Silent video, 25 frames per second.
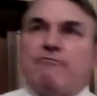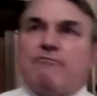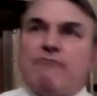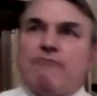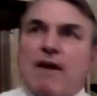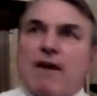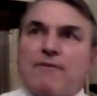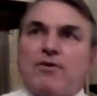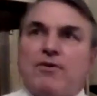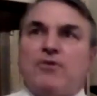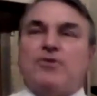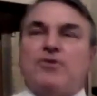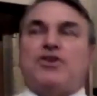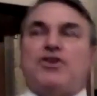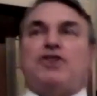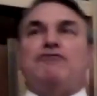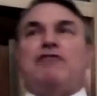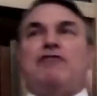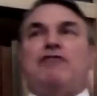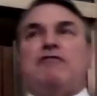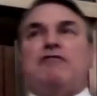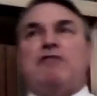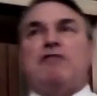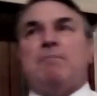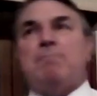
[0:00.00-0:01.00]

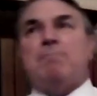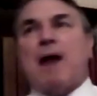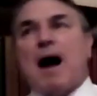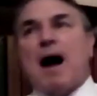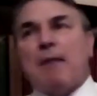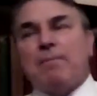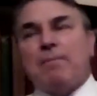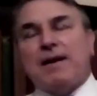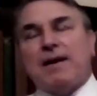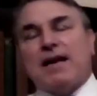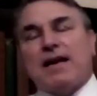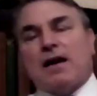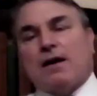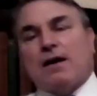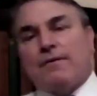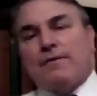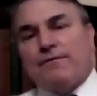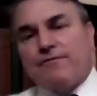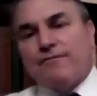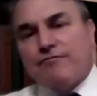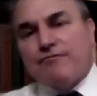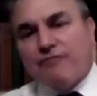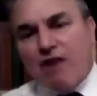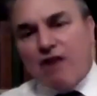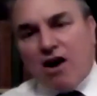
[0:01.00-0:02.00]
revolutionary Republic of
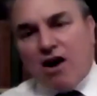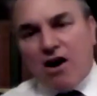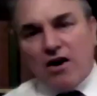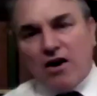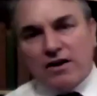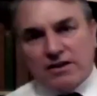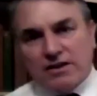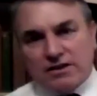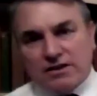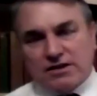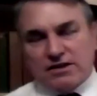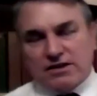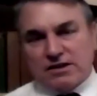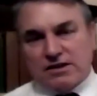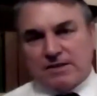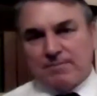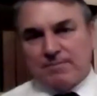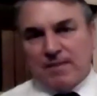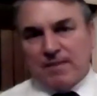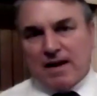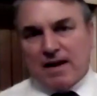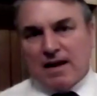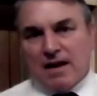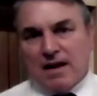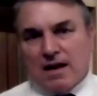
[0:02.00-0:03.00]
France.
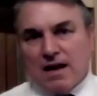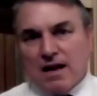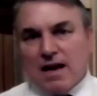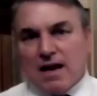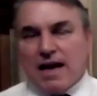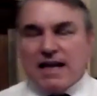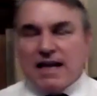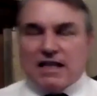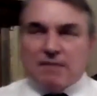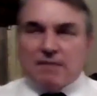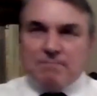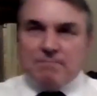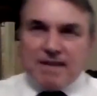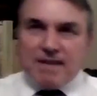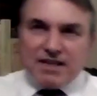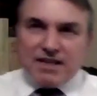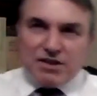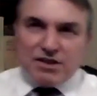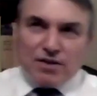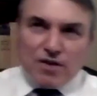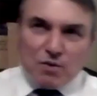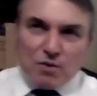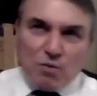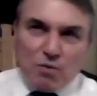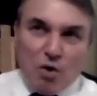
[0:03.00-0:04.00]
In the
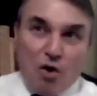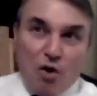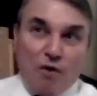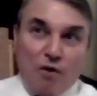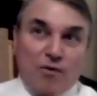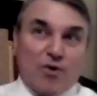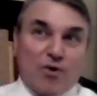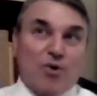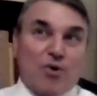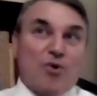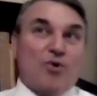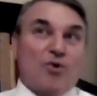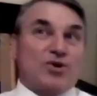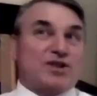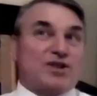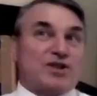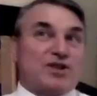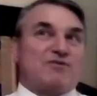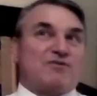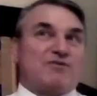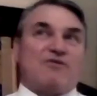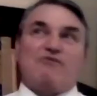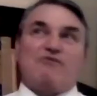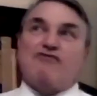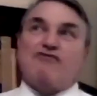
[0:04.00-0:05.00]
midst of the war, of
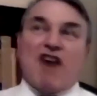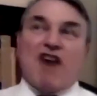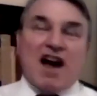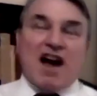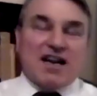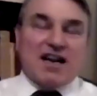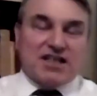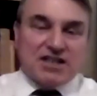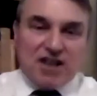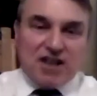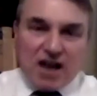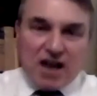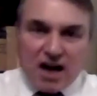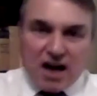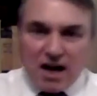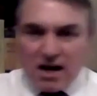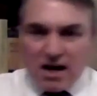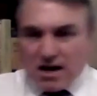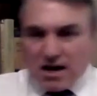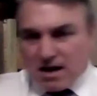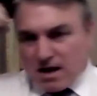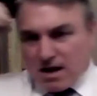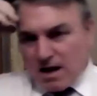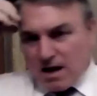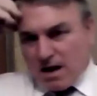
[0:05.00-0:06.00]
course, Russia
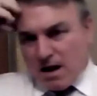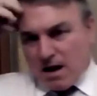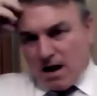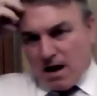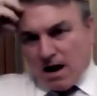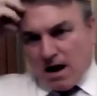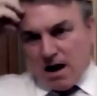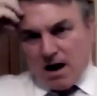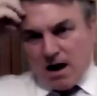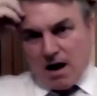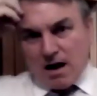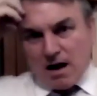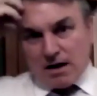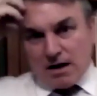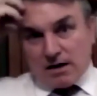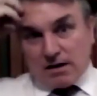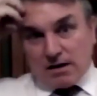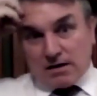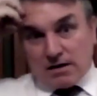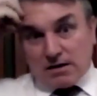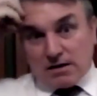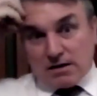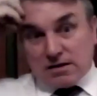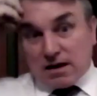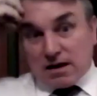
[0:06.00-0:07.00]
uh,
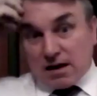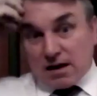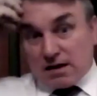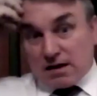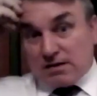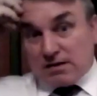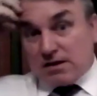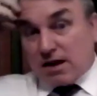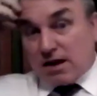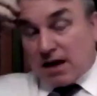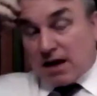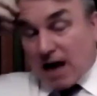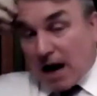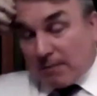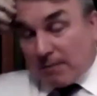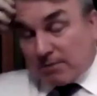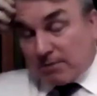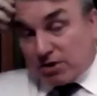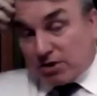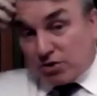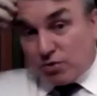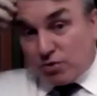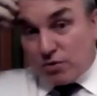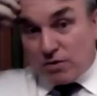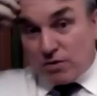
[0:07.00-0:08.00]

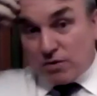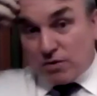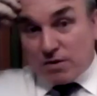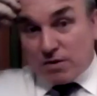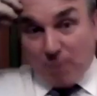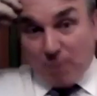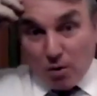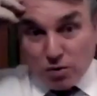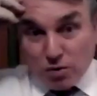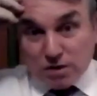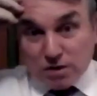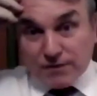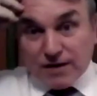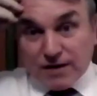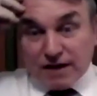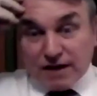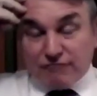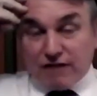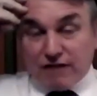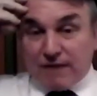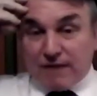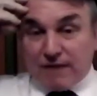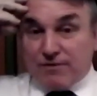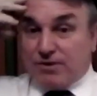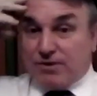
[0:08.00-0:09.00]
succumbs to the Bolshevik
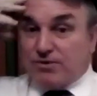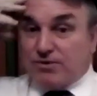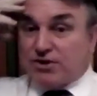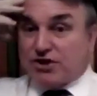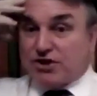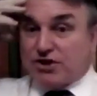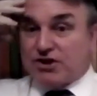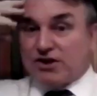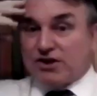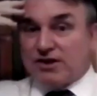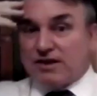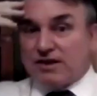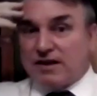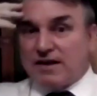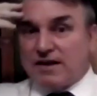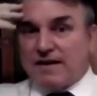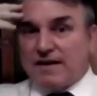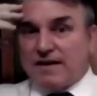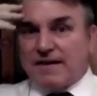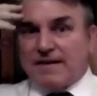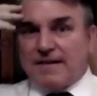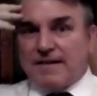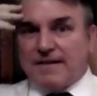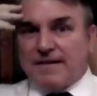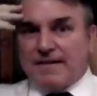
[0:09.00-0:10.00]
Revolution.
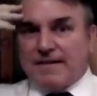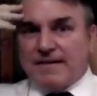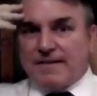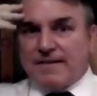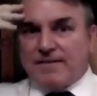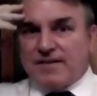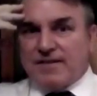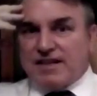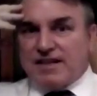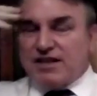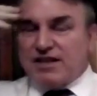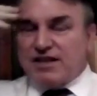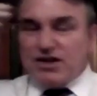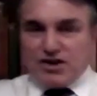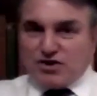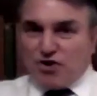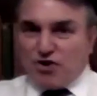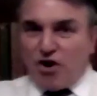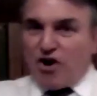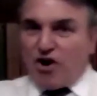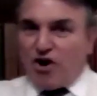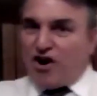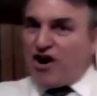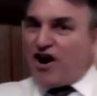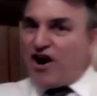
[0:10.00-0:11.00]
This is
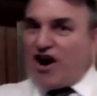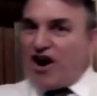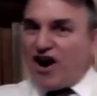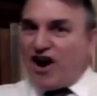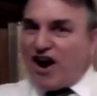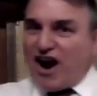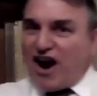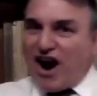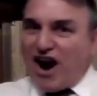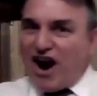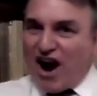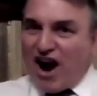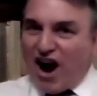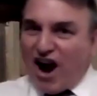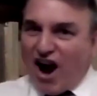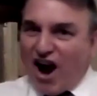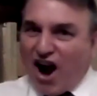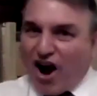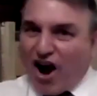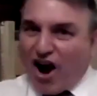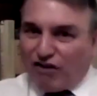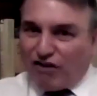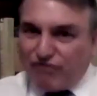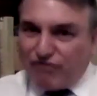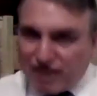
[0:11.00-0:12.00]
not
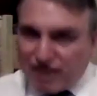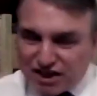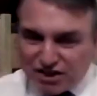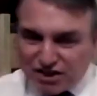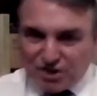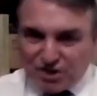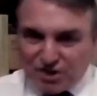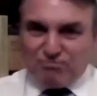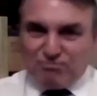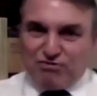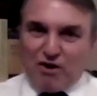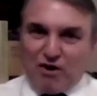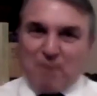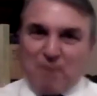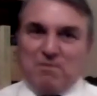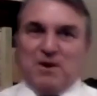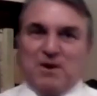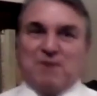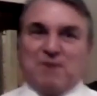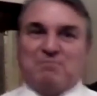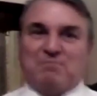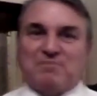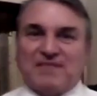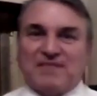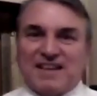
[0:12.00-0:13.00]
a Christian
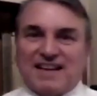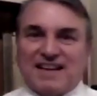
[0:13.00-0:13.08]
problem,